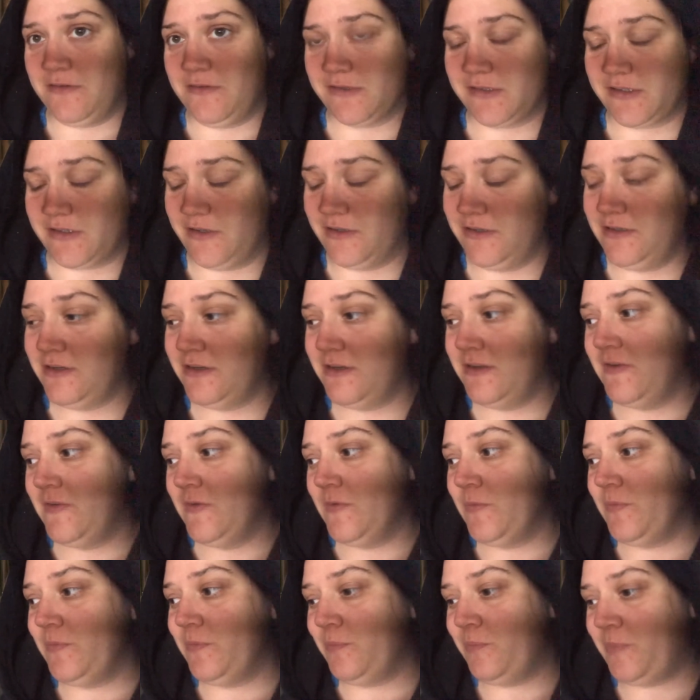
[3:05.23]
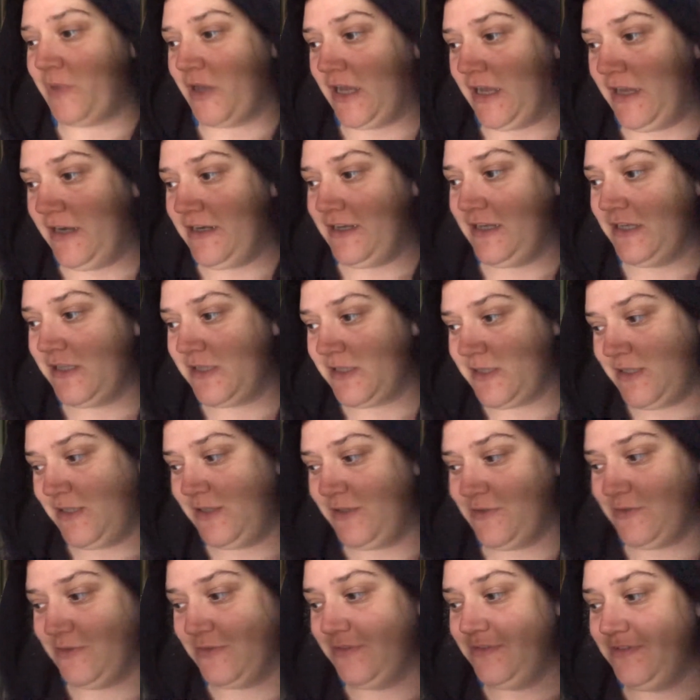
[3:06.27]
on, but it's
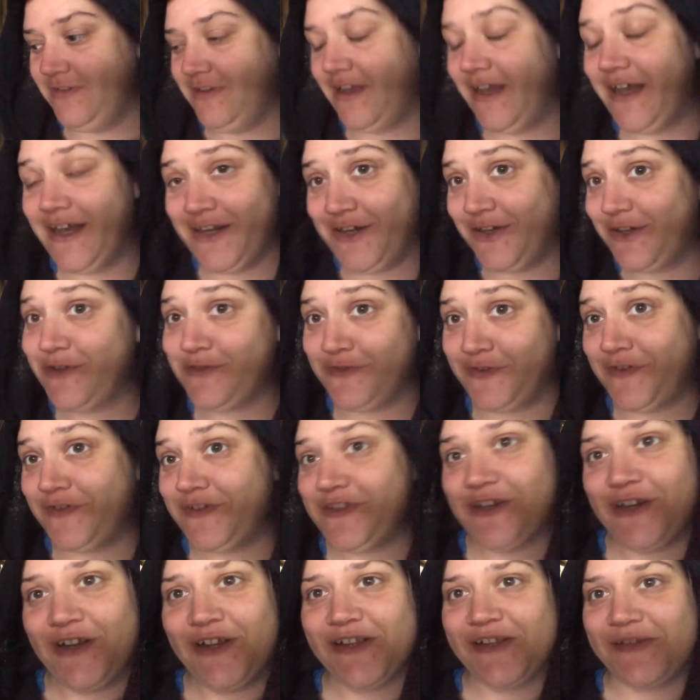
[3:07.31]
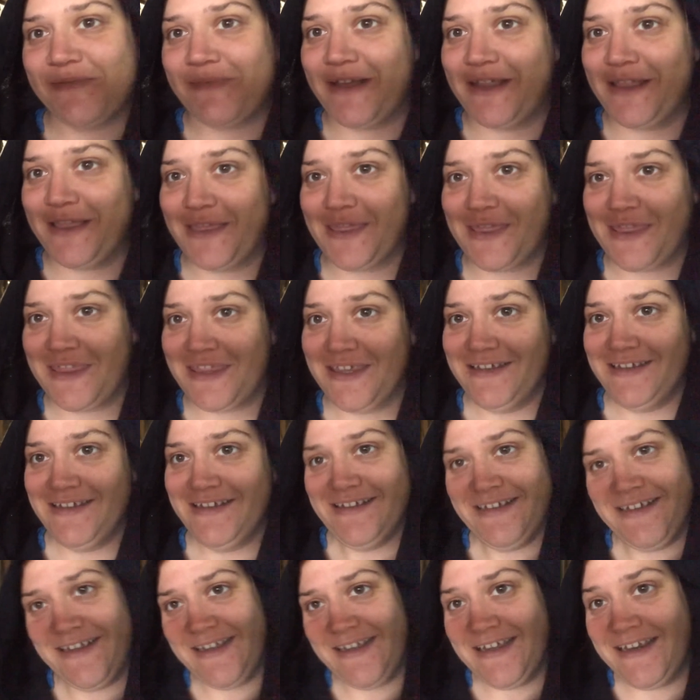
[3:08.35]
still $150 a month
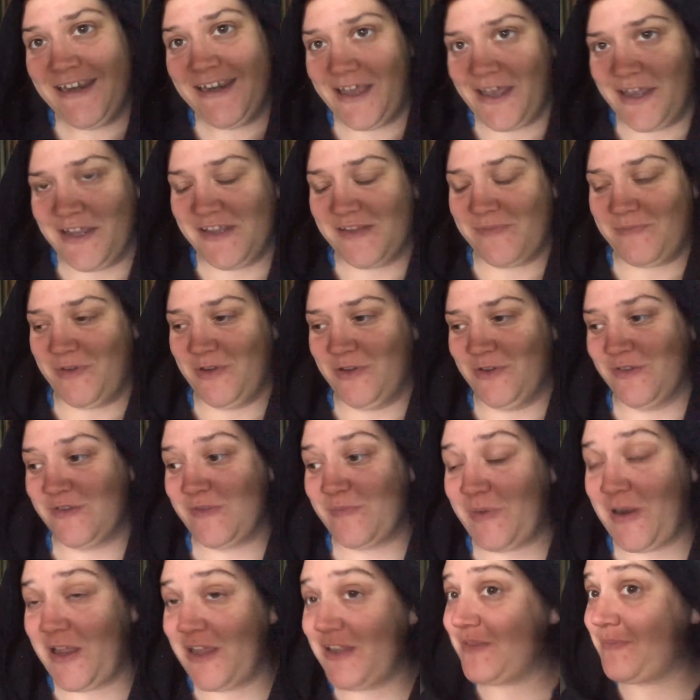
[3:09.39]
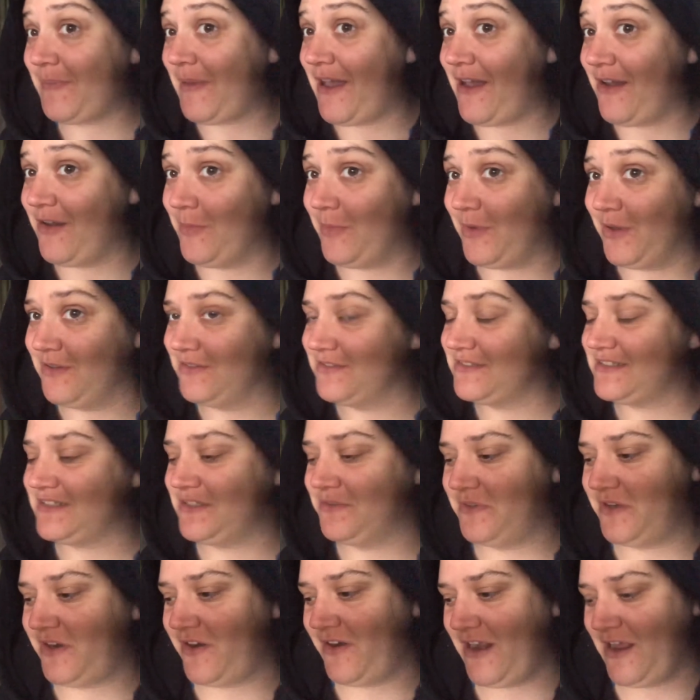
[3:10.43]
in lines bills plus power bills that
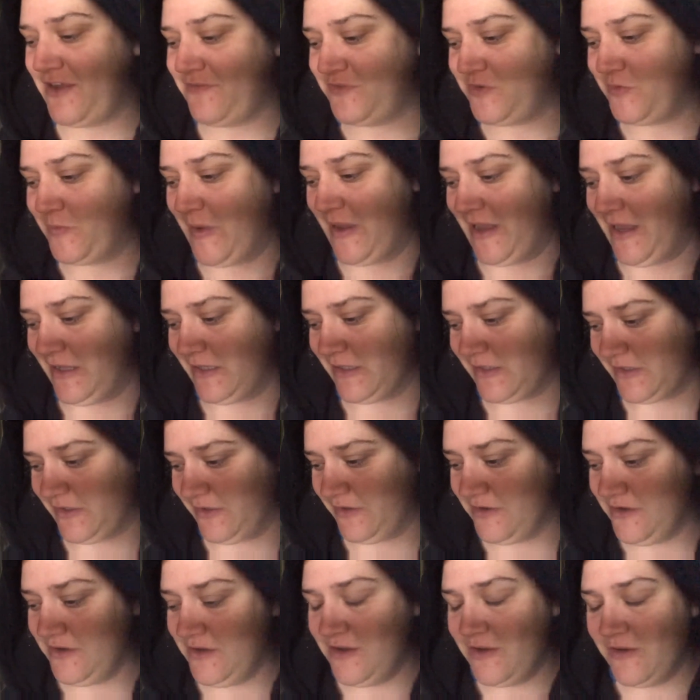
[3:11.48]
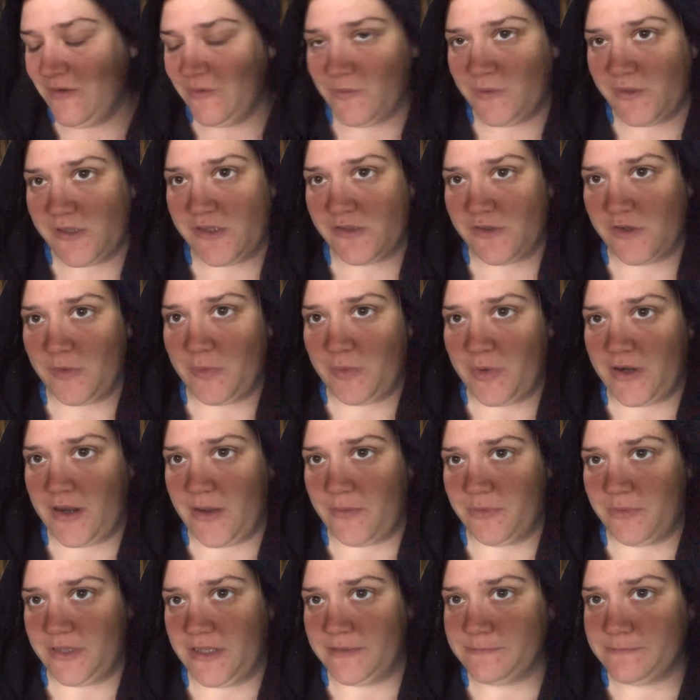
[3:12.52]
we don't have to pay, so we sort of put up with it.